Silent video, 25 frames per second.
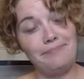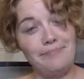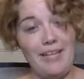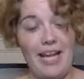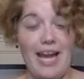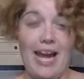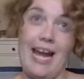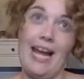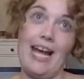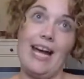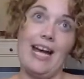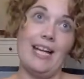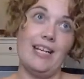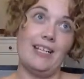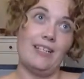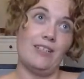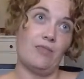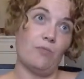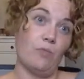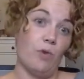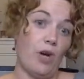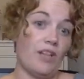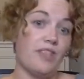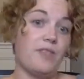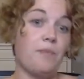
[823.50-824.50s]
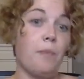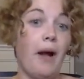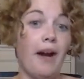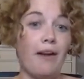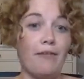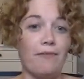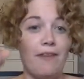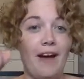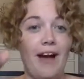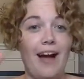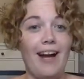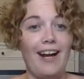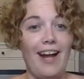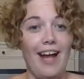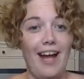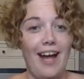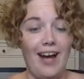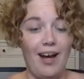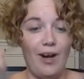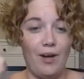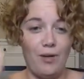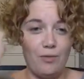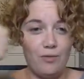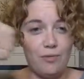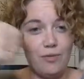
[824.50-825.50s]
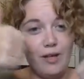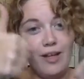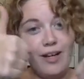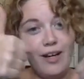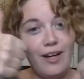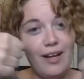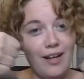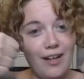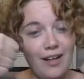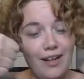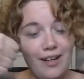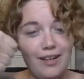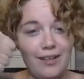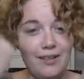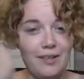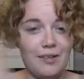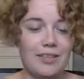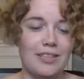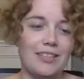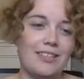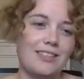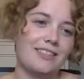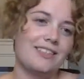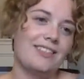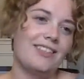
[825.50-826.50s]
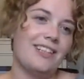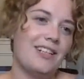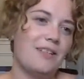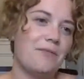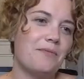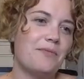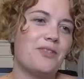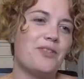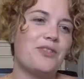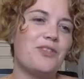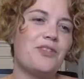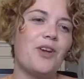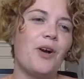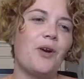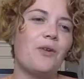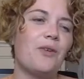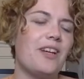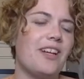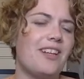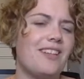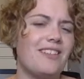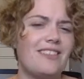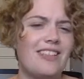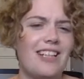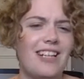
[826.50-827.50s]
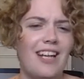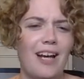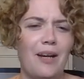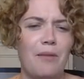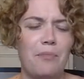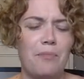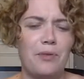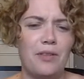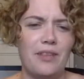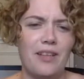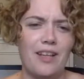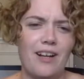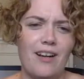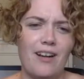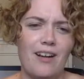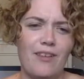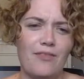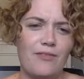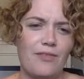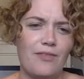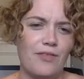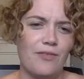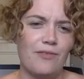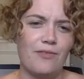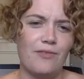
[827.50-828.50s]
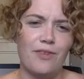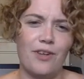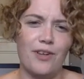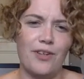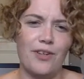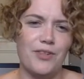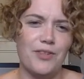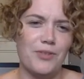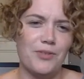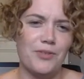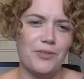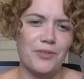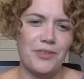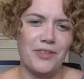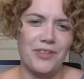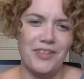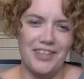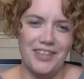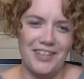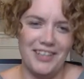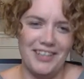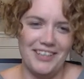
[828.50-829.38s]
And we're on Spotify now. Woo! It was so easy. I put that off for far too long.